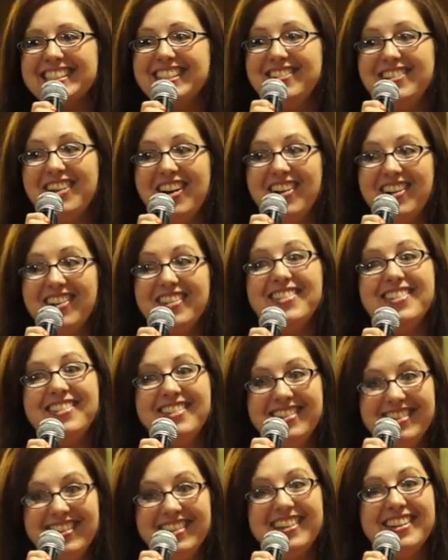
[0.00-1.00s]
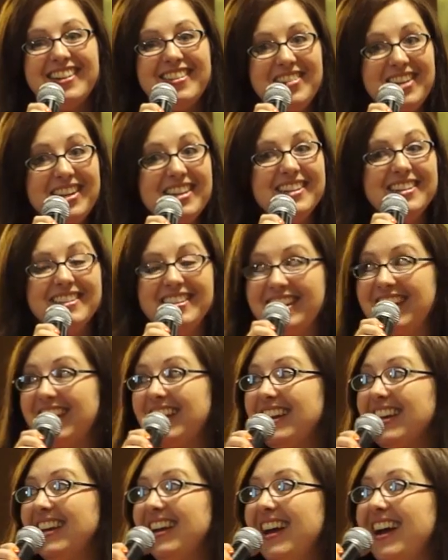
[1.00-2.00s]
You know,
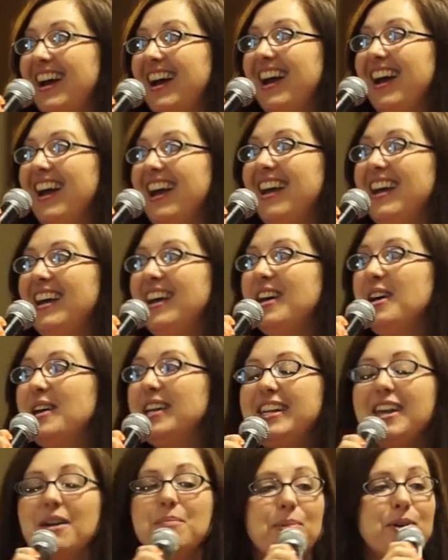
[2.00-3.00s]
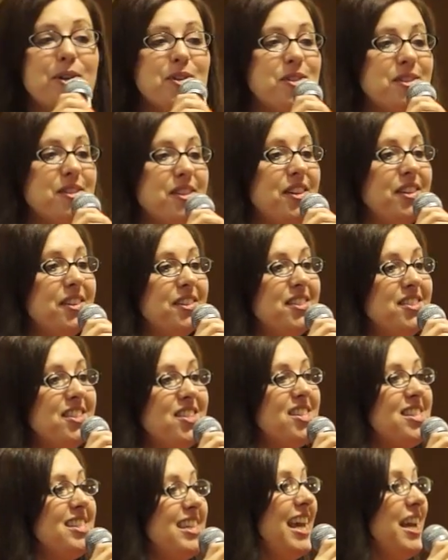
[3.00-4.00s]
man, get personal.
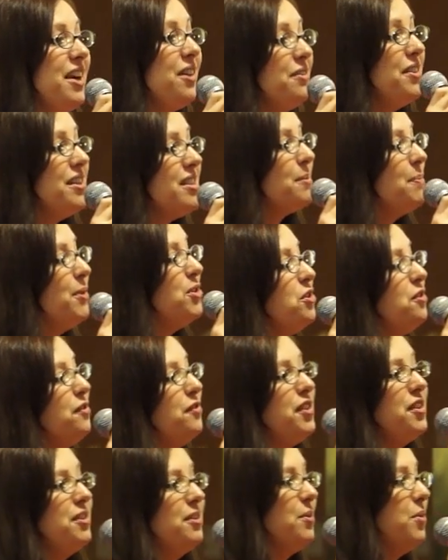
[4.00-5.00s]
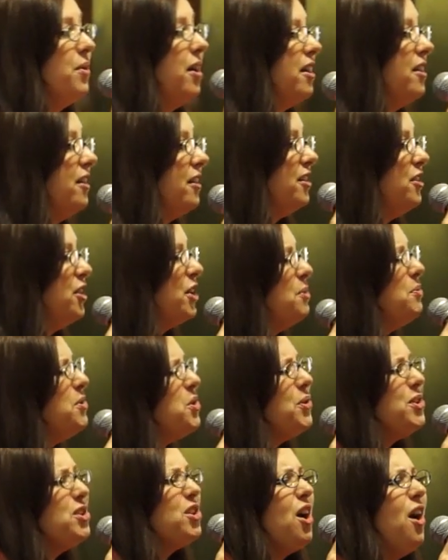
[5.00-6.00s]
Just take a risk, put your foot in the water. You can
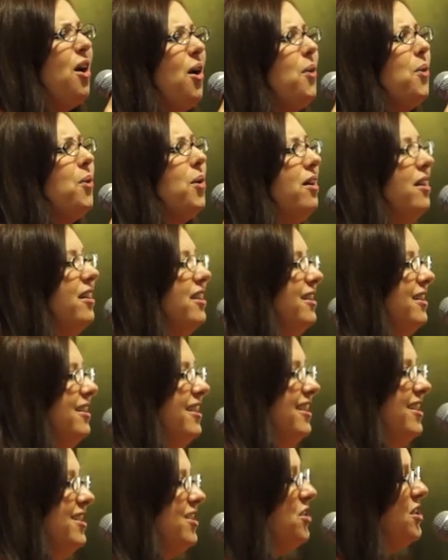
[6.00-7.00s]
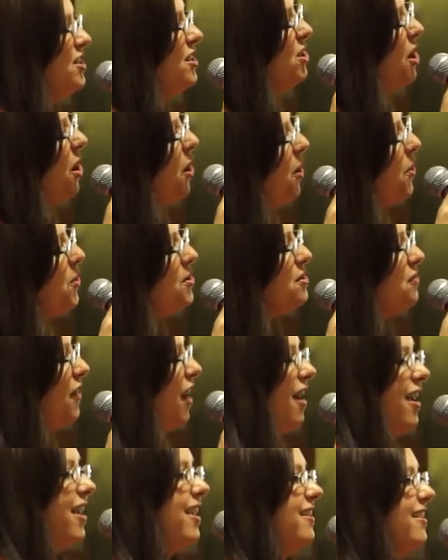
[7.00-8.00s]
do a toe. Just a toe is
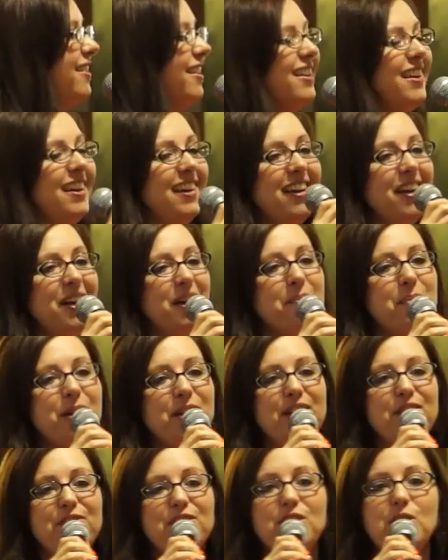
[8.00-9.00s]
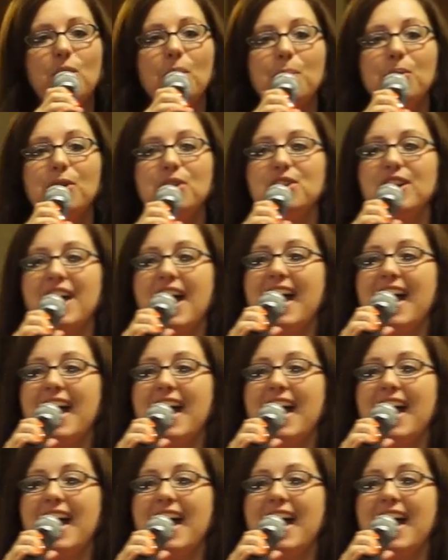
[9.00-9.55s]
fine. But if you don't put